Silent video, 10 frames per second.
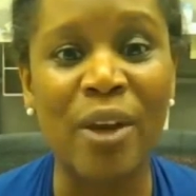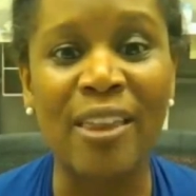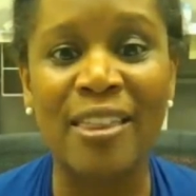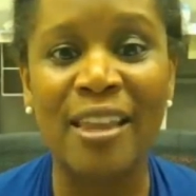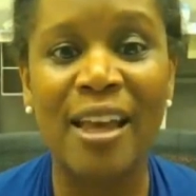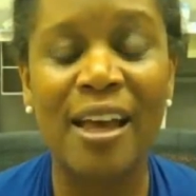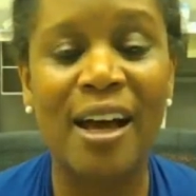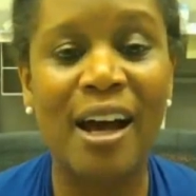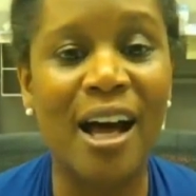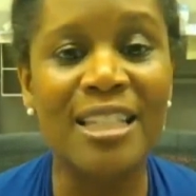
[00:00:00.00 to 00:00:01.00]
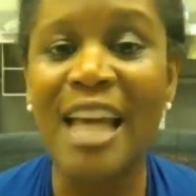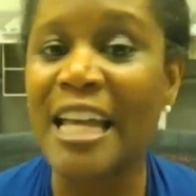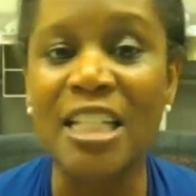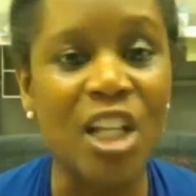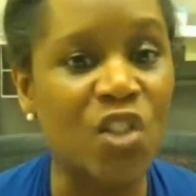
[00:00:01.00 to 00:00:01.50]
with
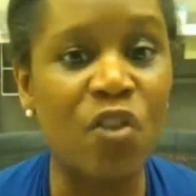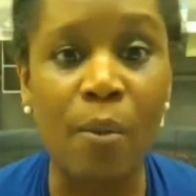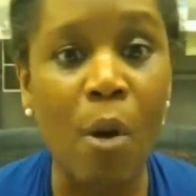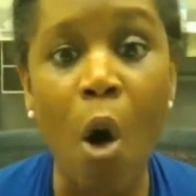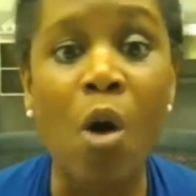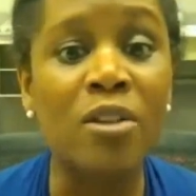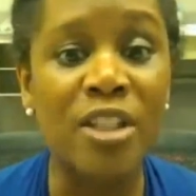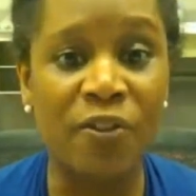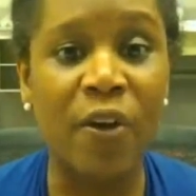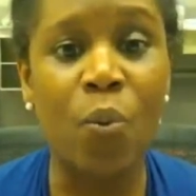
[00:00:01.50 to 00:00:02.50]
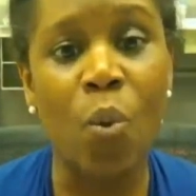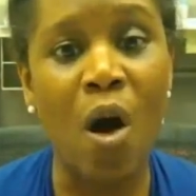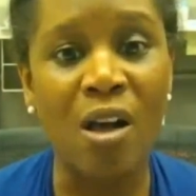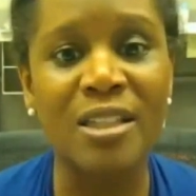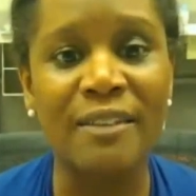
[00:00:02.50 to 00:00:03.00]
scientists from all different
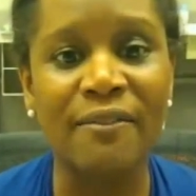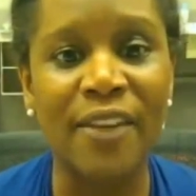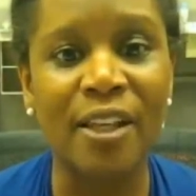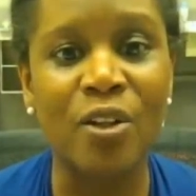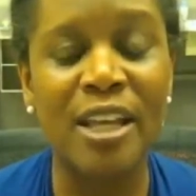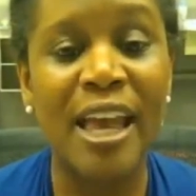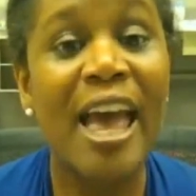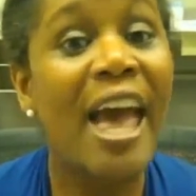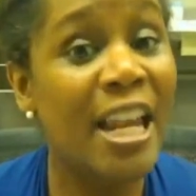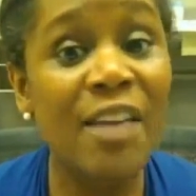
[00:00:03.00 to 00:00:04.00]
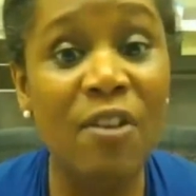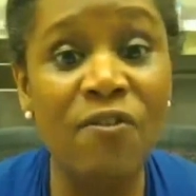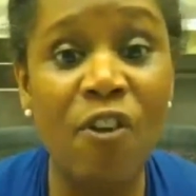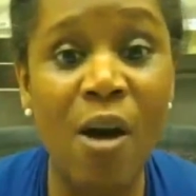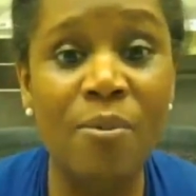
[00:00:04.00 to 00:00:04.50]
walks and fields, and even
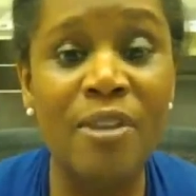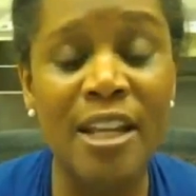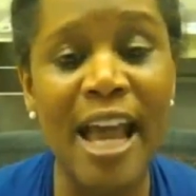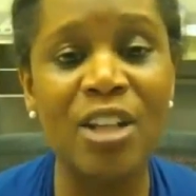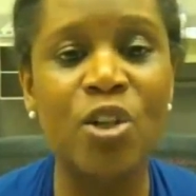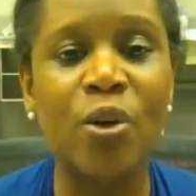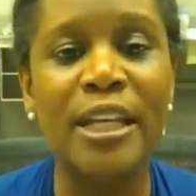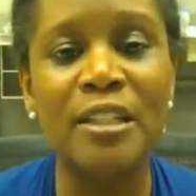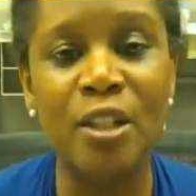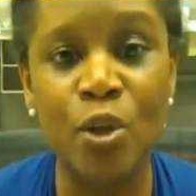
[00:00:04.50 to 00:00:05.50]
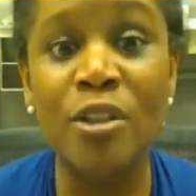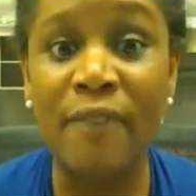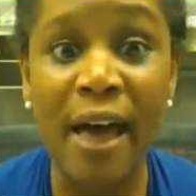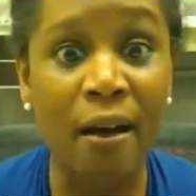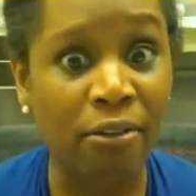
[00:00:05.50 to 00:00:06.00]
from the National Institute
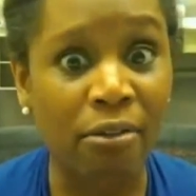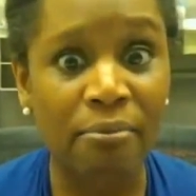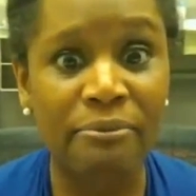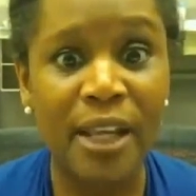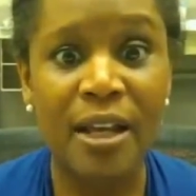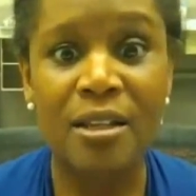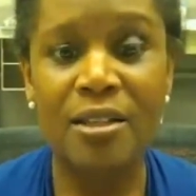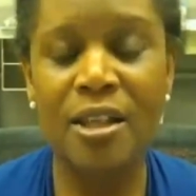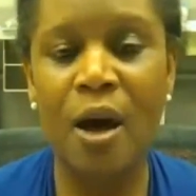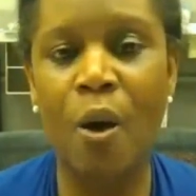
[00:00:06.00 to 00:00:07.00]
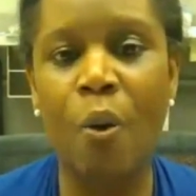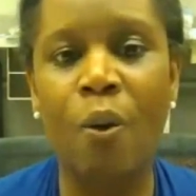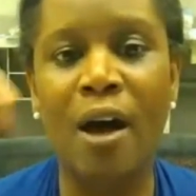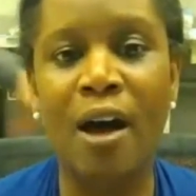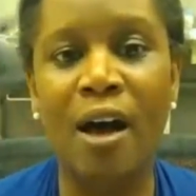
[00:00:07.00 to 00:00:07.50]
of Health.
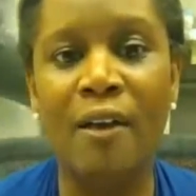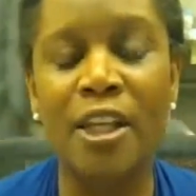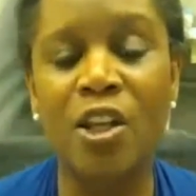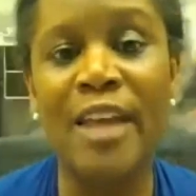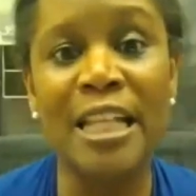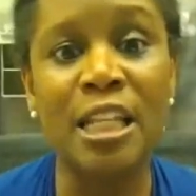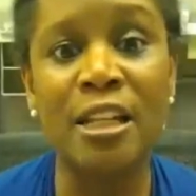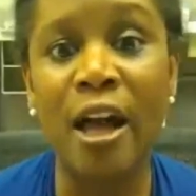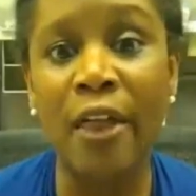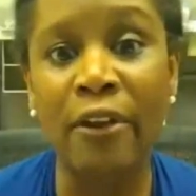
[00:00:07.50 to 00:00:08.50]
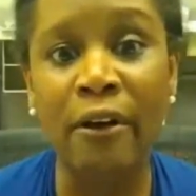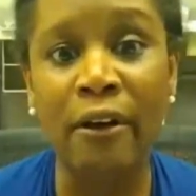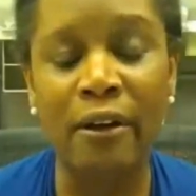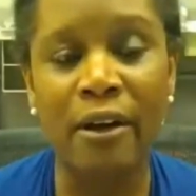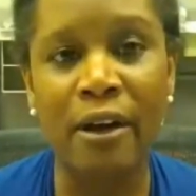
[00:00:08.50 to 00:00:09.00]
So, that's
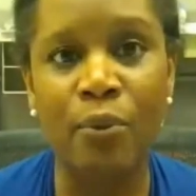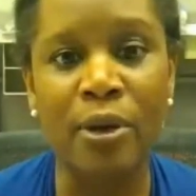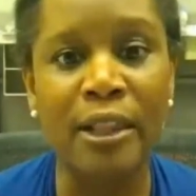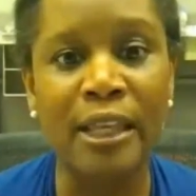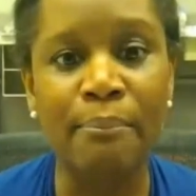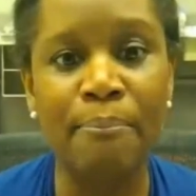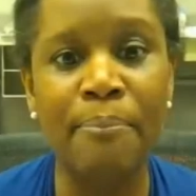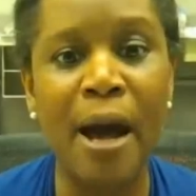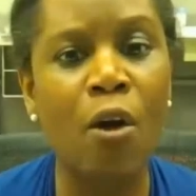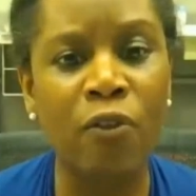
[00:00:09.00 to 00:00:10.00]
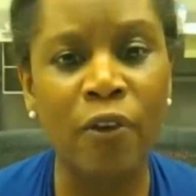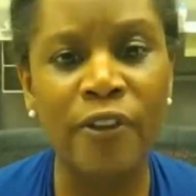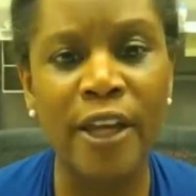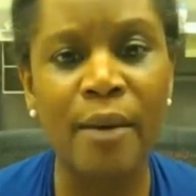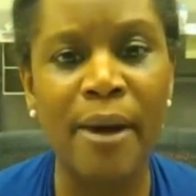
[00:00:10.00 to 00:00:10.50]
another really powerful
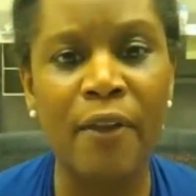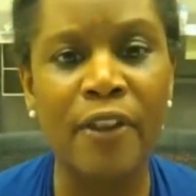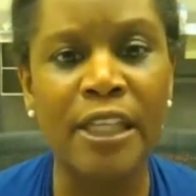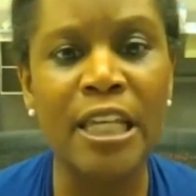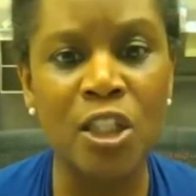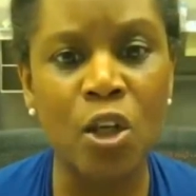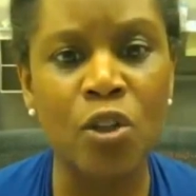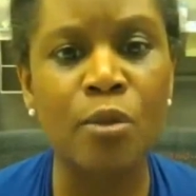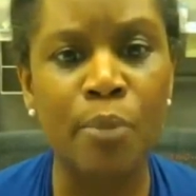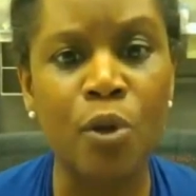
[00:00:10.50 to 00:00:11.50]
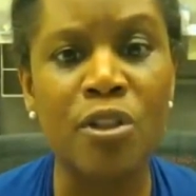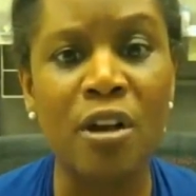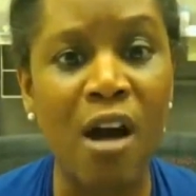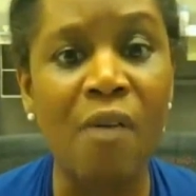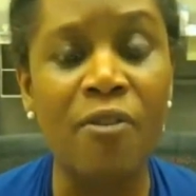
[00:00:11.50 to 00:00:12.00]
thing about the Keystone
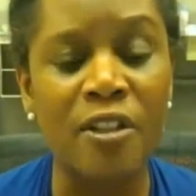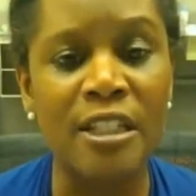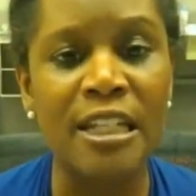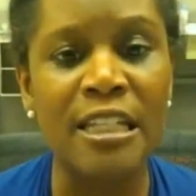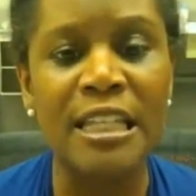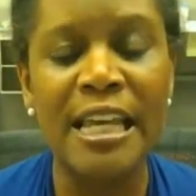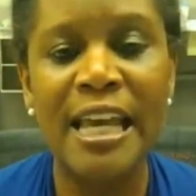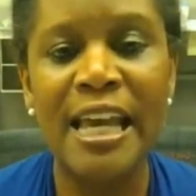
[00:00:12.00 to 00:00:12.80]
Symposia conferences